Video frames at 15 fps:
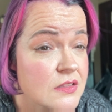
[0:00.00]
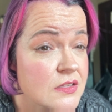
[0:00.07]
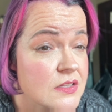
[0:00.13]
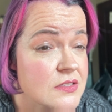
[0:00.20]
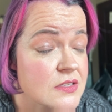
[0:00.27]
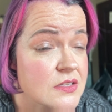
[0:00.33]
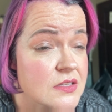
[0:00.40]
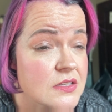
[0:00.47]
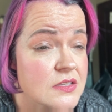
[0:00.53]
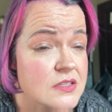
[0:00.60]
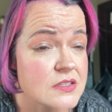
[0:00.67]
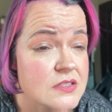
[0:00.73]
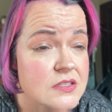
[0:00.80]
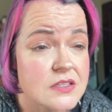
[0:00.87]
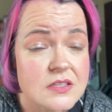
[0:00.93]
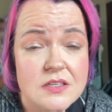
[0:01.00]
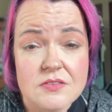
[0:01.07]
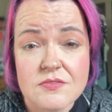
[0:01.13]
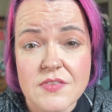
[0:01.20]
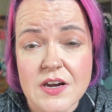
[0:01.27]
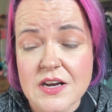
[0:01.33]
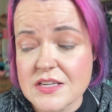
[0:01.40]
This is
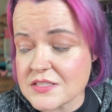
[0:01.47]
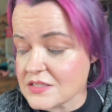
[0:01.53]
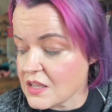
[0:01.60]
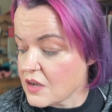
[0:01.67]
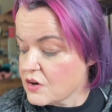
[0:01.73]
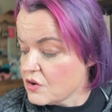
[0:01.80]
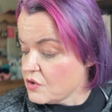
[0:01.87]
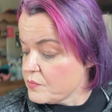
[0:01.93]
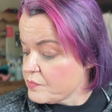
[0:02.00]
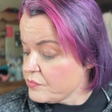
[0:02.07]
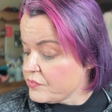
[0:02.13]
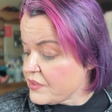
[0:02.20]
very subtle.